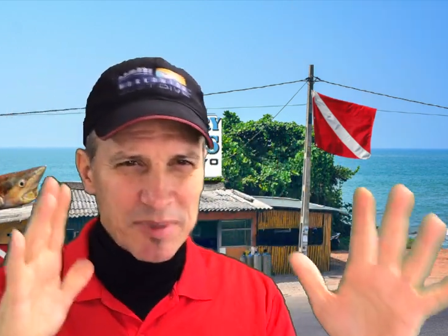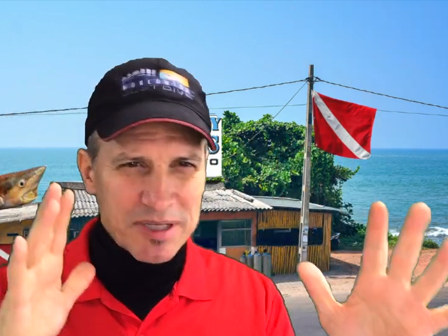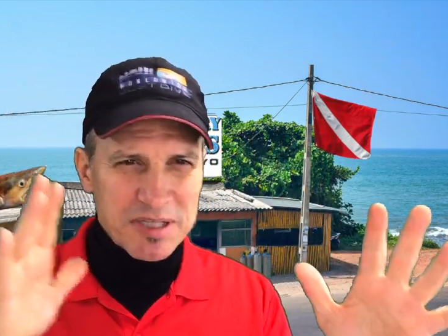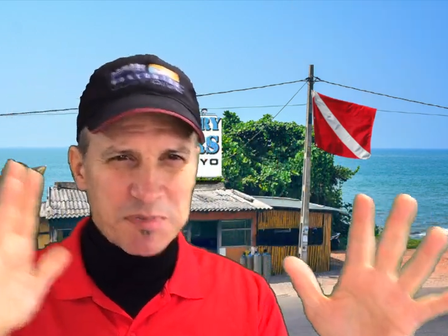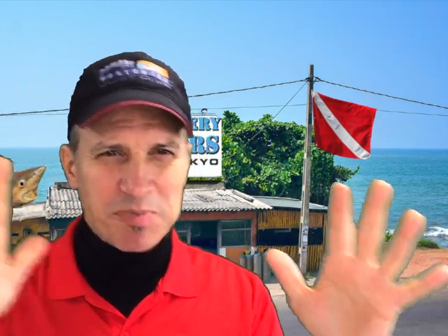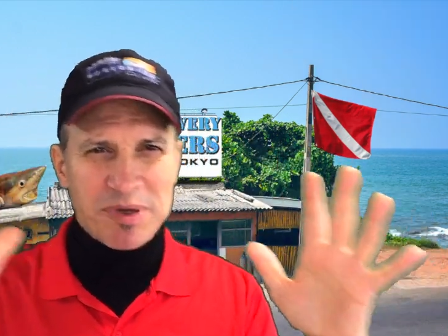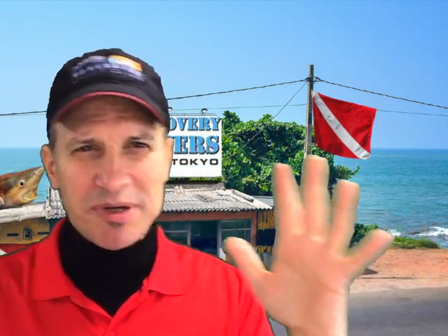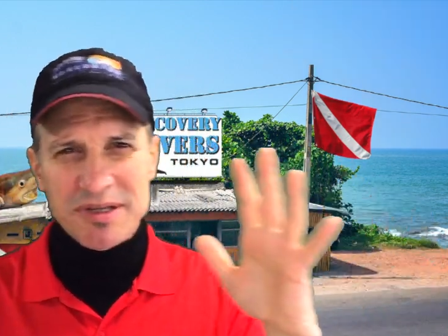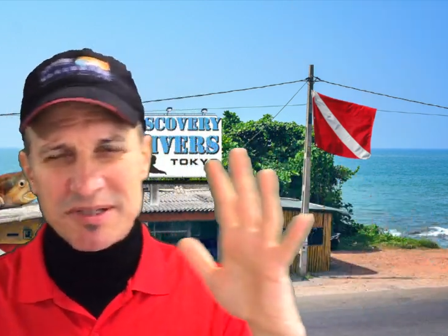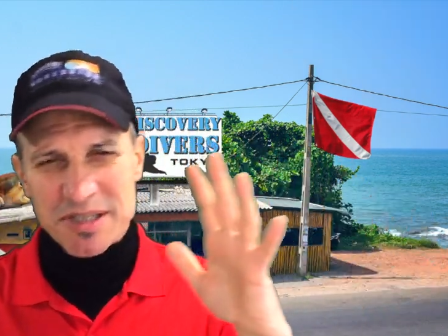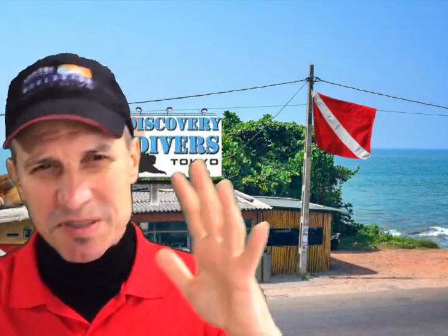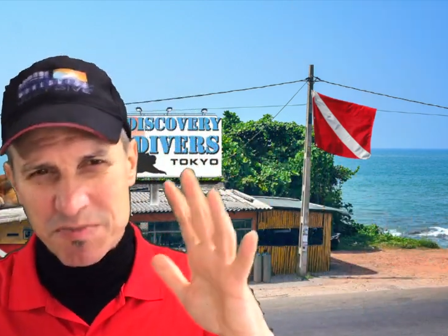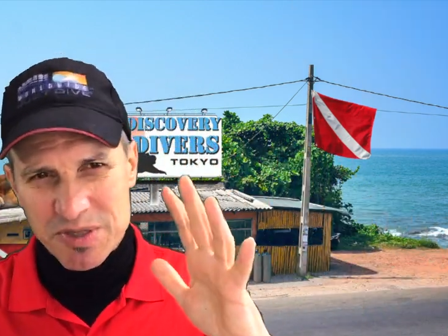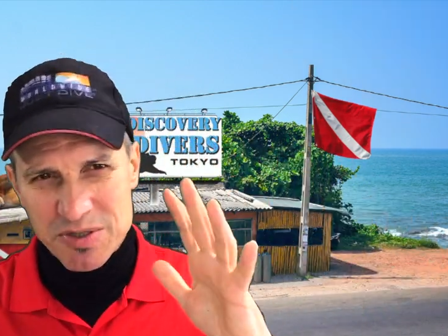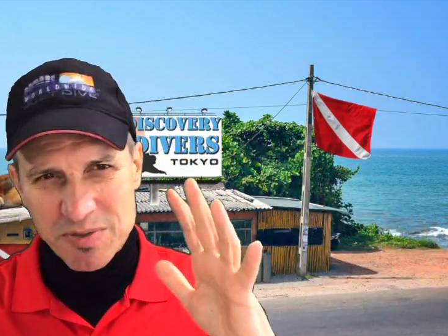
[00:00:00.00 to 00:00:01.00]

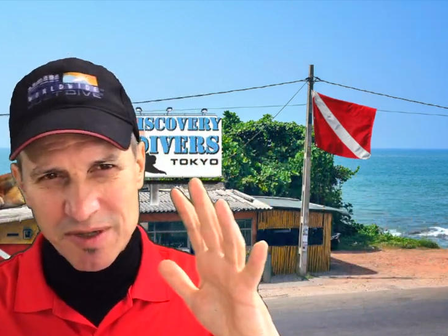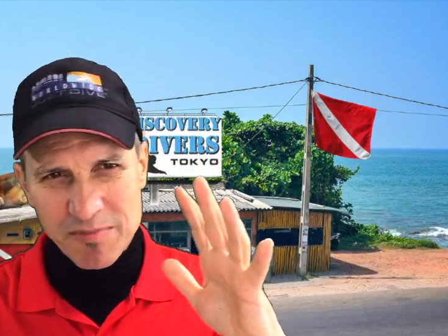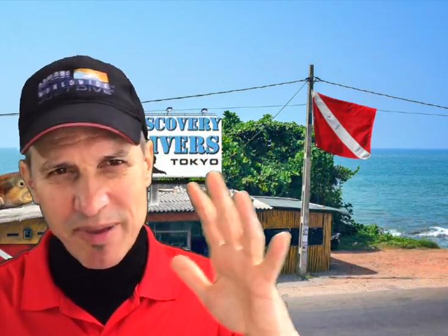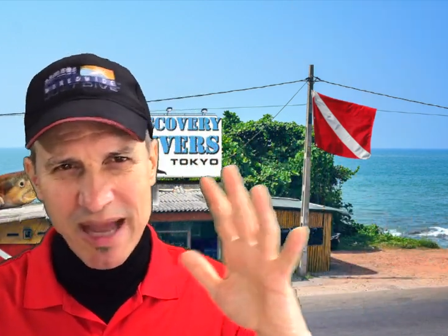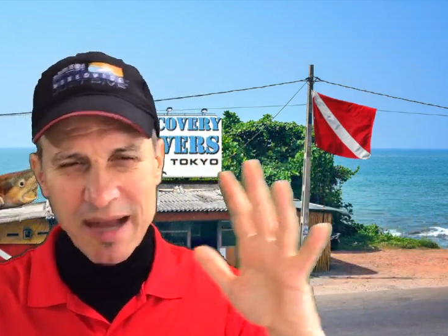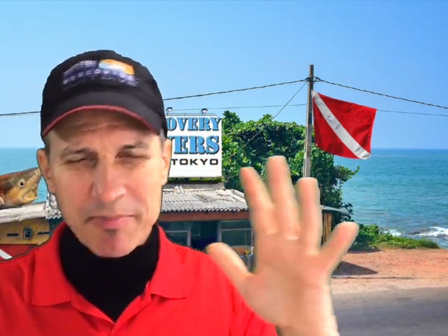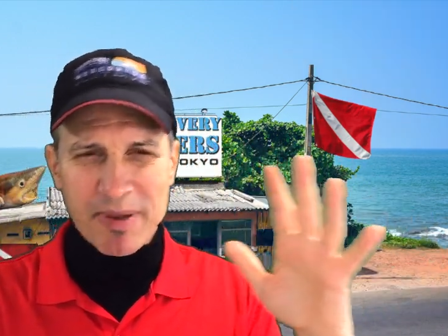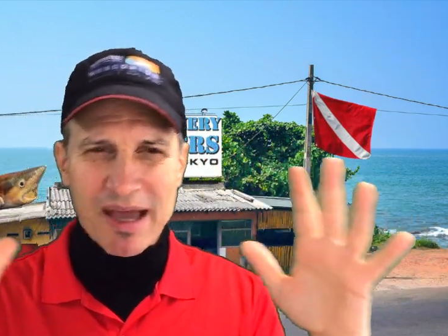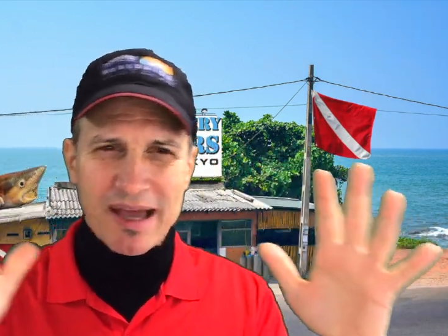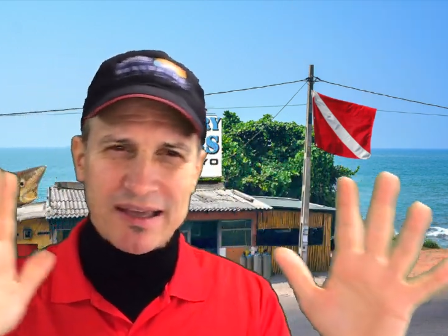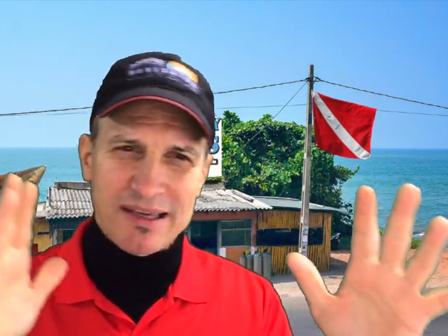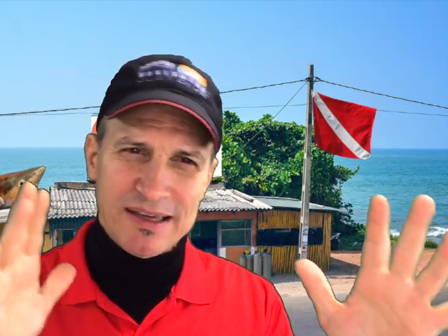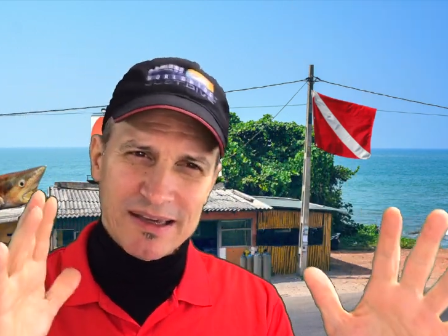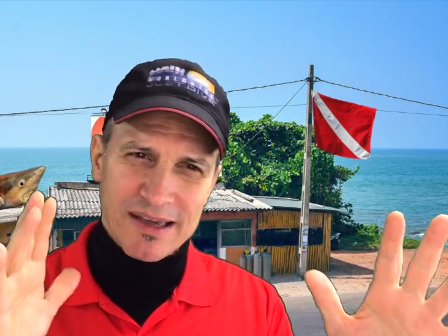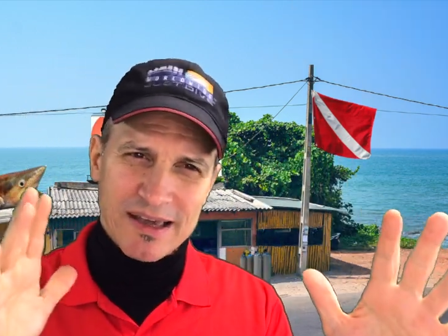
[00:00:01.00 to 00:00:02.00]
experiences between
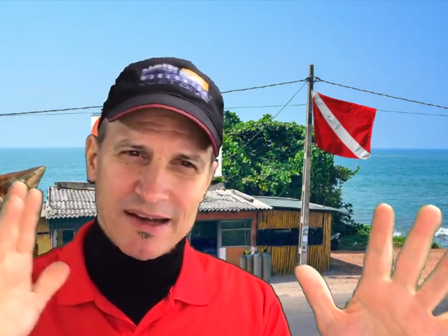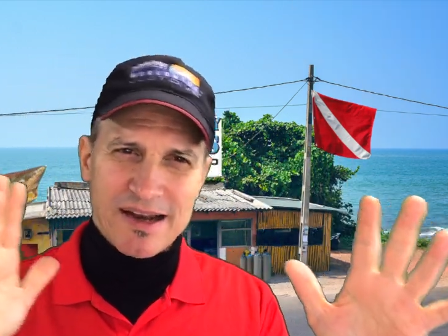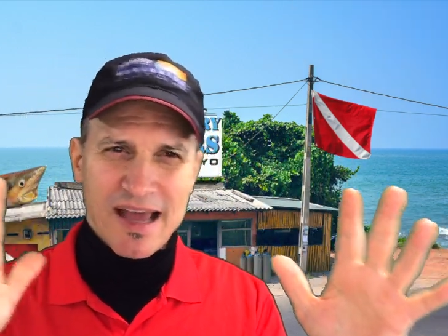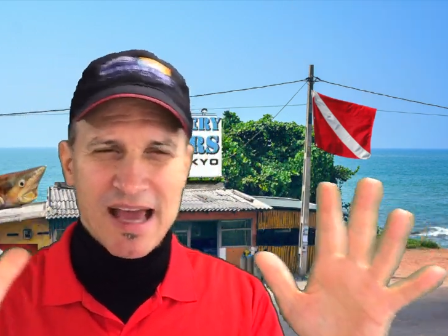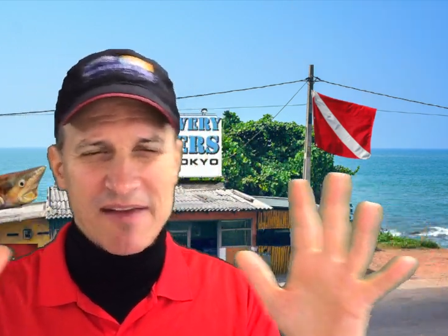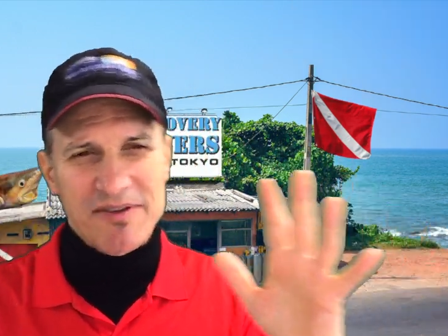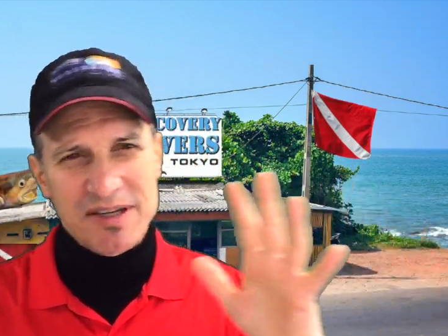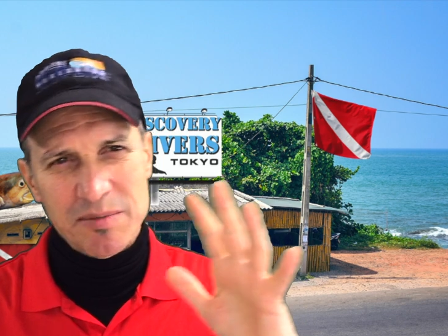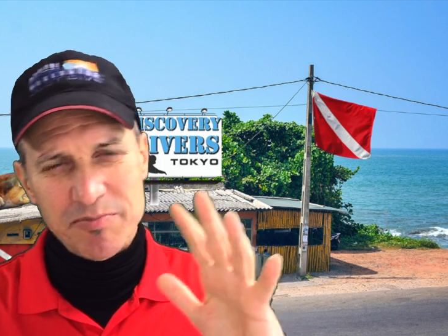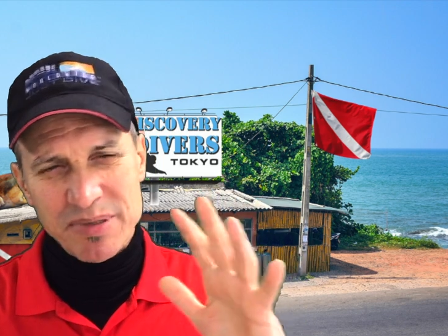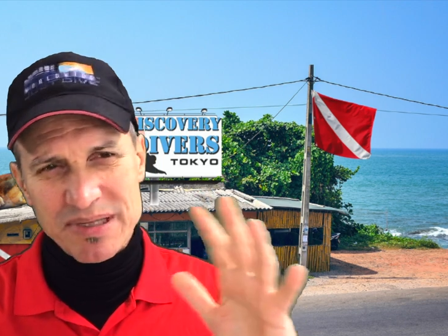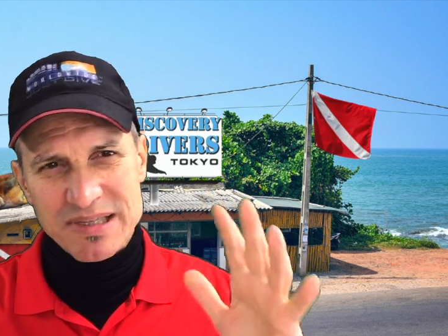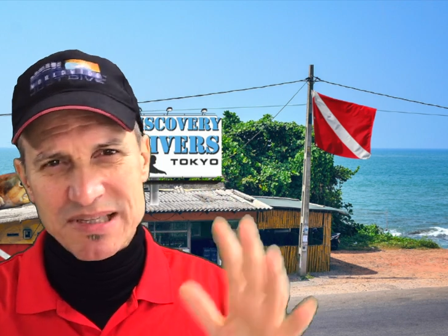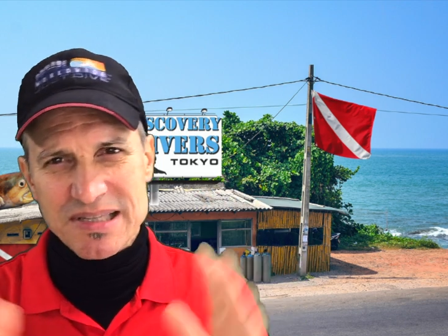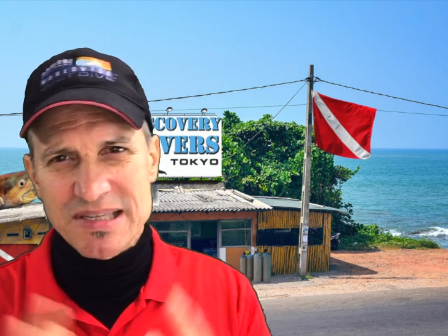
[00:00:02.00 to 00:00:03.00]
backpacking and having a
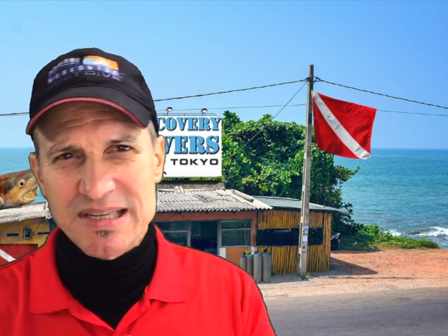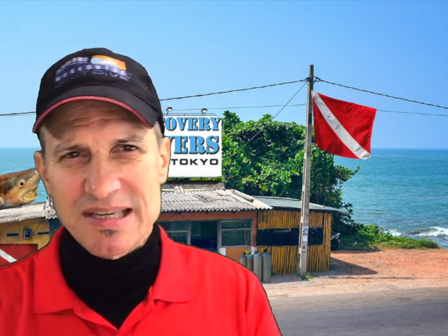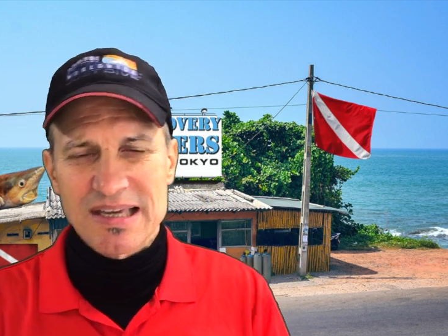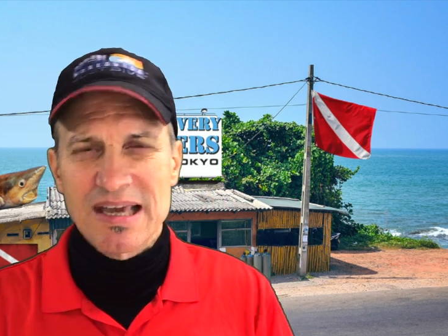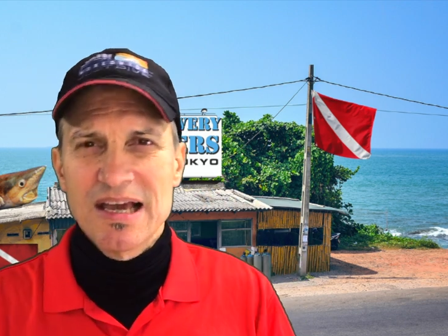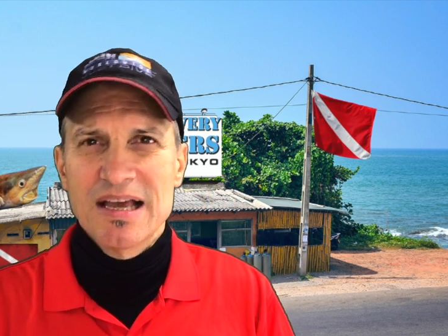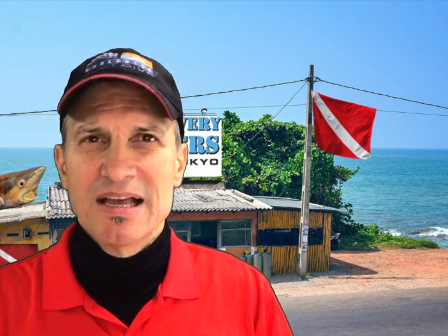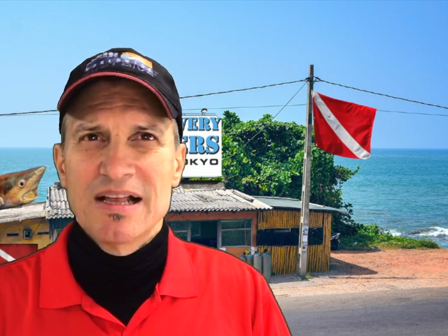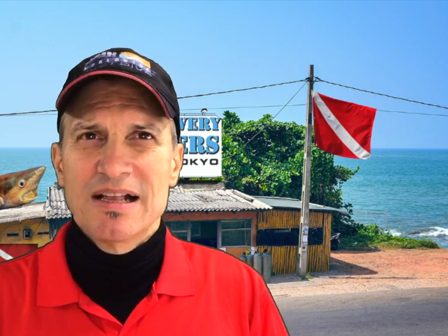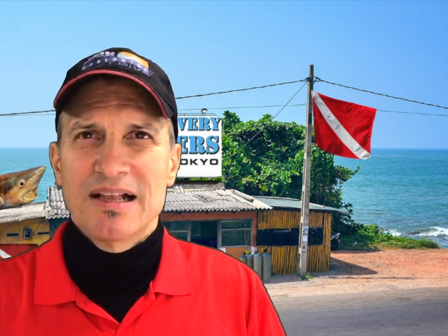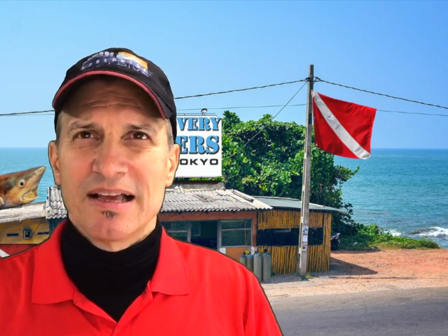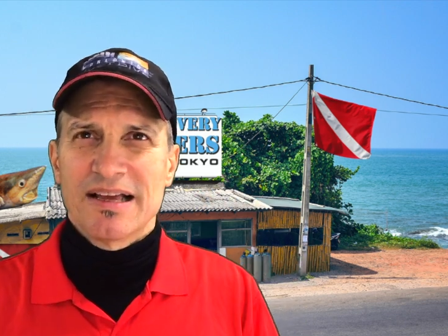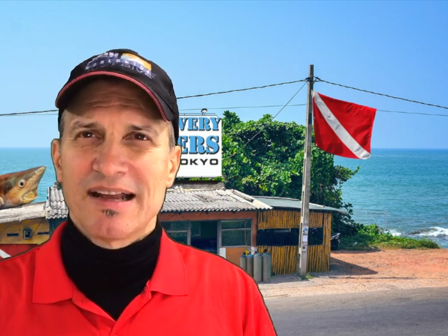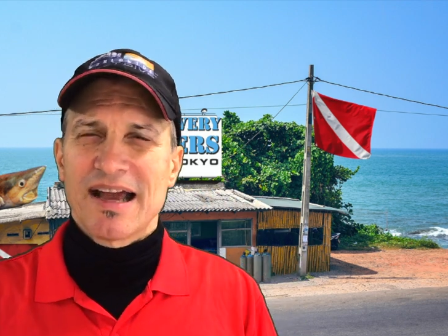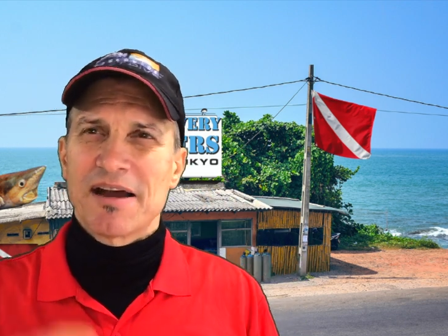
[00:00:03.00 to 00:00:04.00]
BC
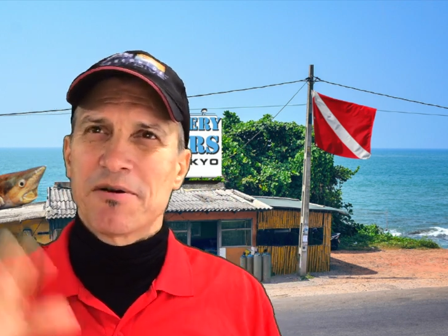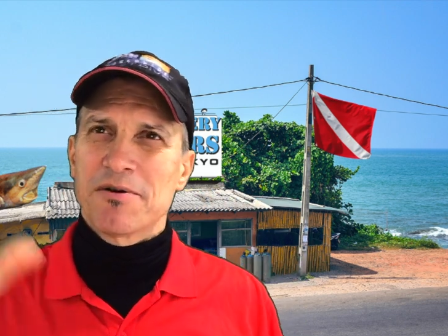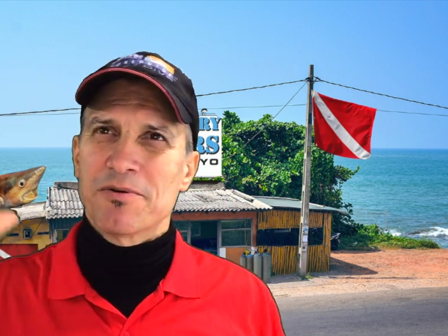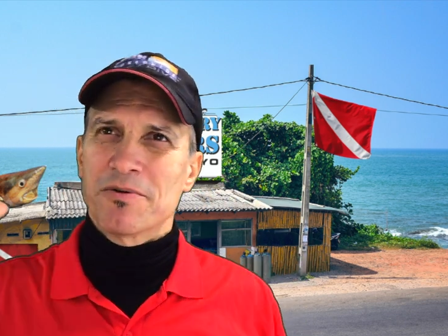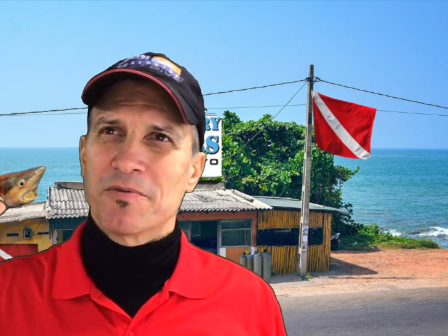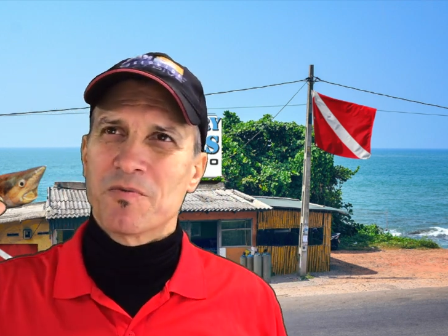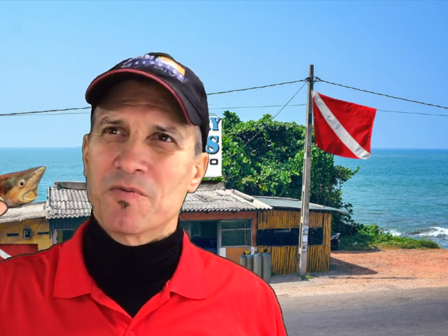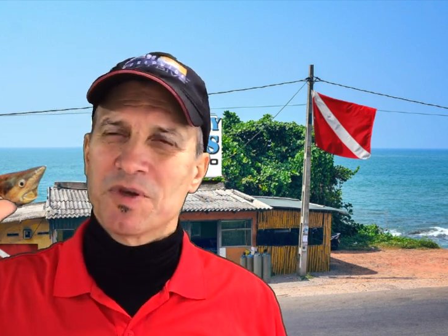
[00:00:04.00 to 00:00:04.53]
and how,